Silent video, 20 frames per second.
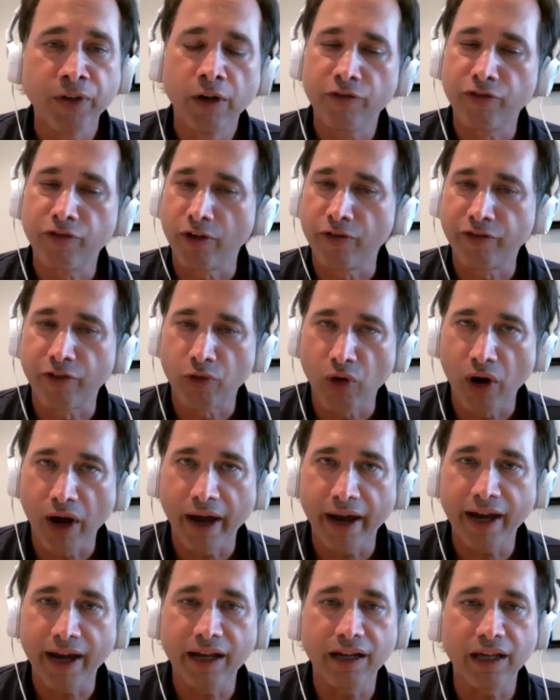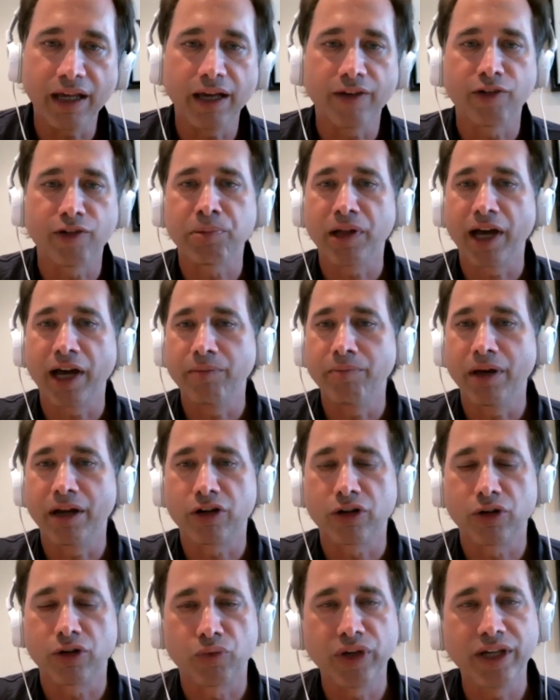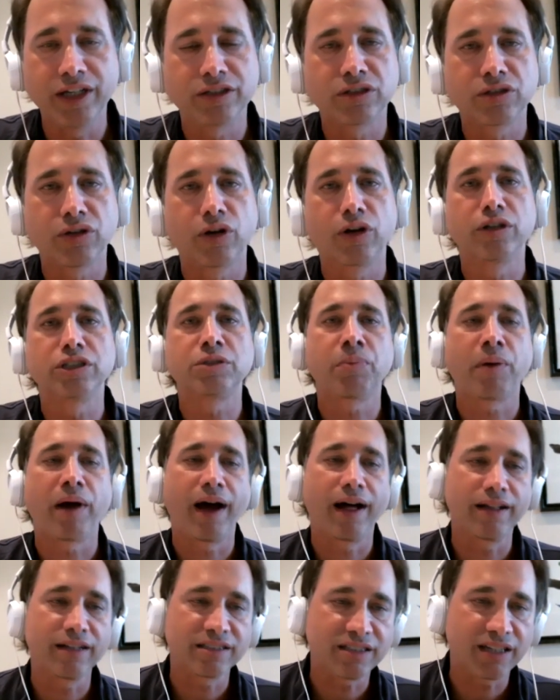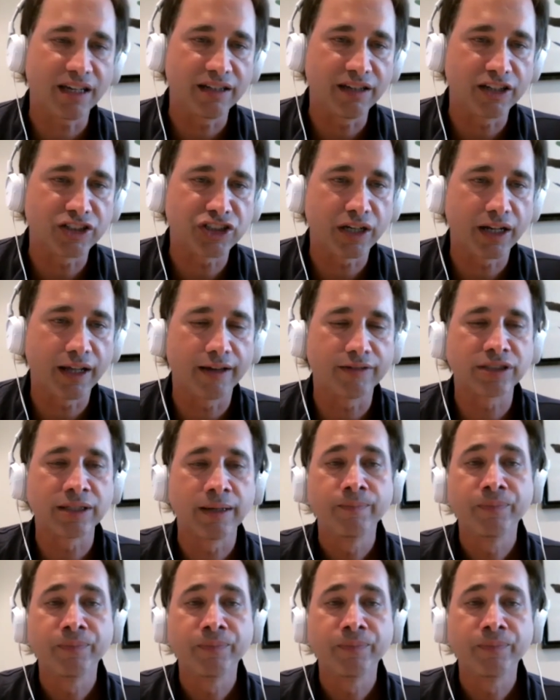for a variety of applied medical research, policy initiatives,